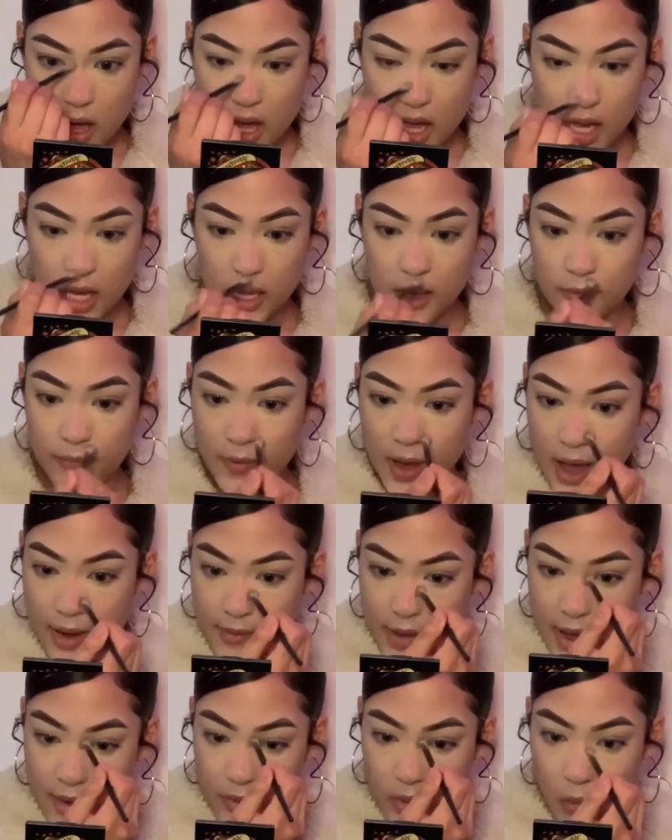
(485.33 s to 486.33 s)
If I've
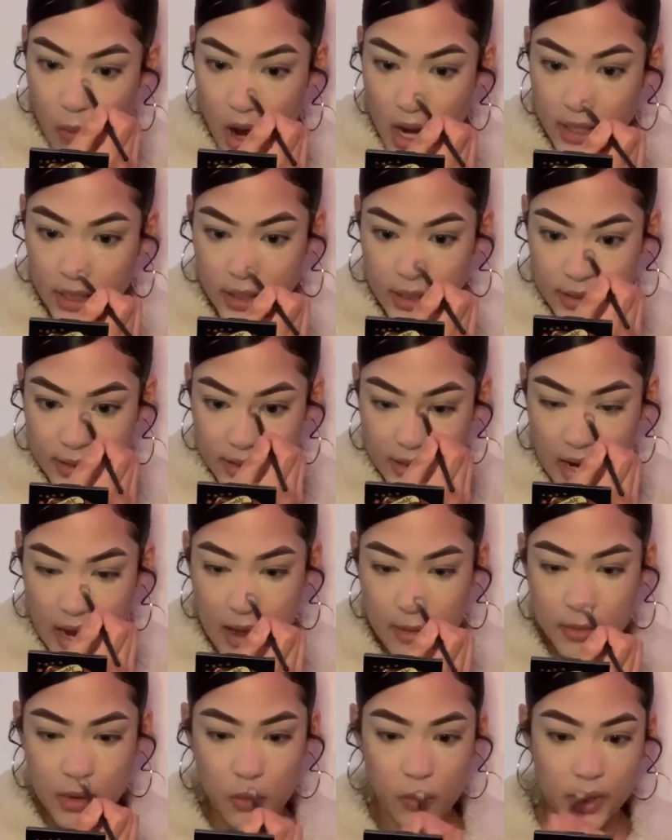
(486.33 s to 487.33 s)
ever wanted to
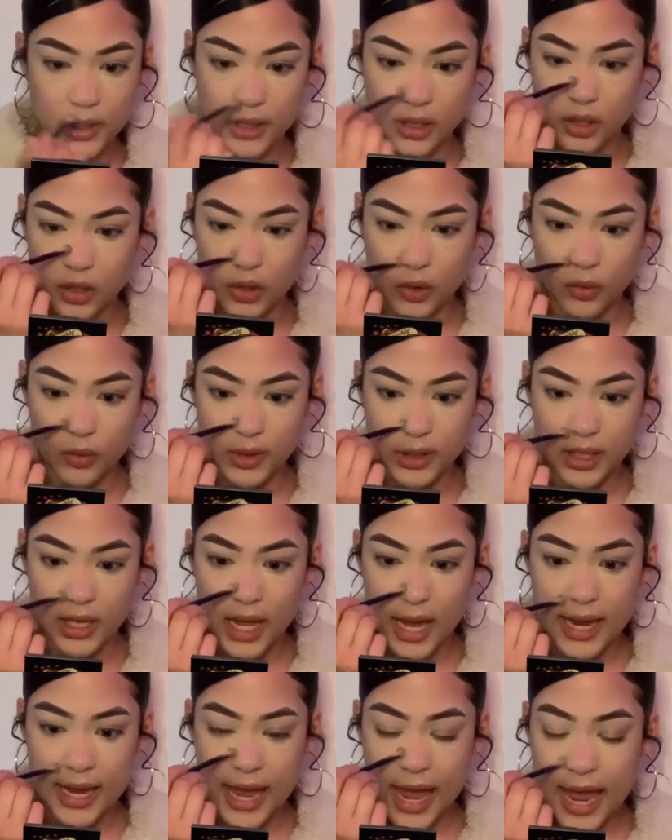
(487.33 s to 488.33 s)
stop, it wasn't due to
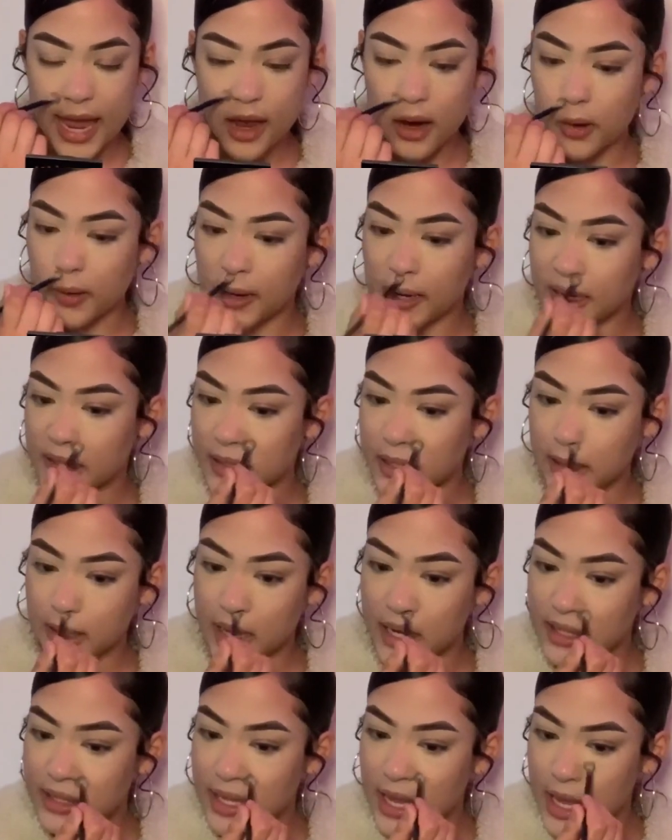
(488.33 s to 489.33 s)
like hate or anything
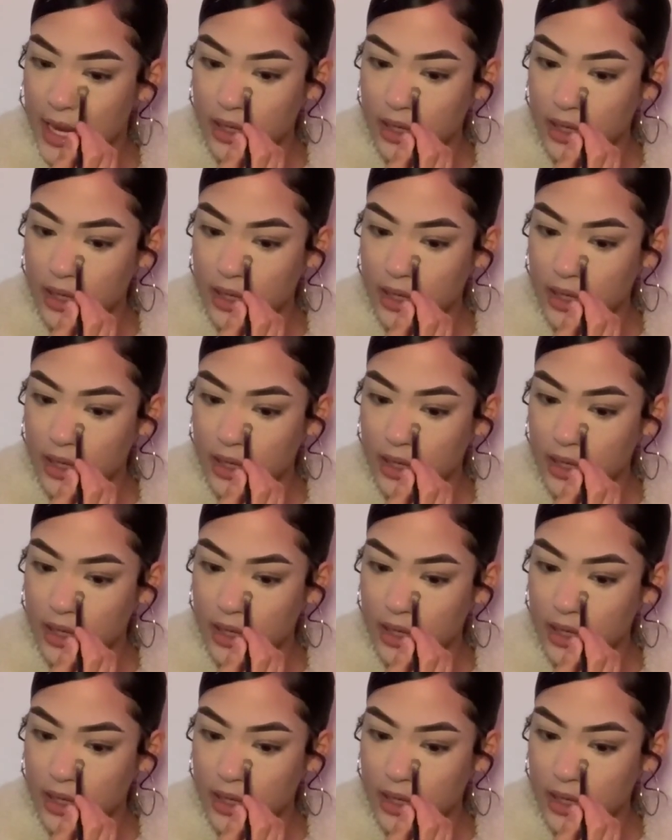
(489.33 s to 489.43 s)
like that.